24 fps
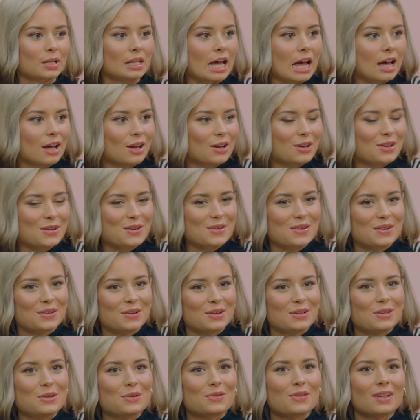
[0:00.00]
But now
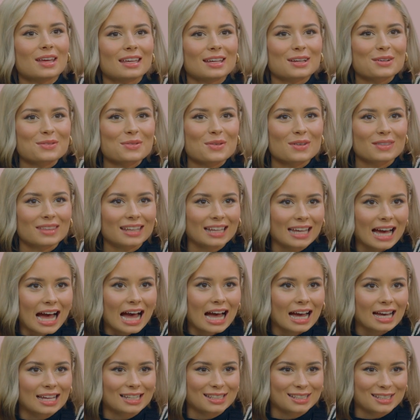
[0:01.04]
you think of the
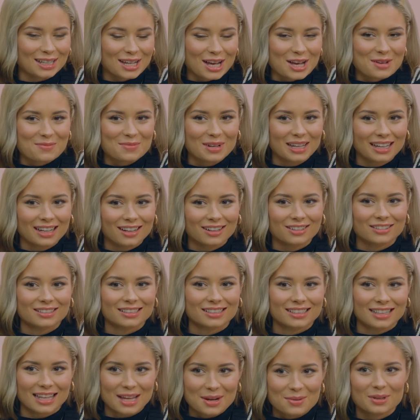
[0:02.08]
guys, like how many
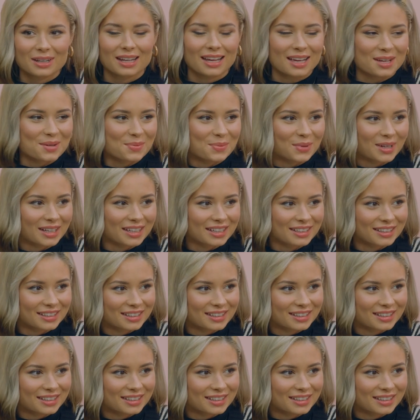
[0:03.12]
girls they were getting with.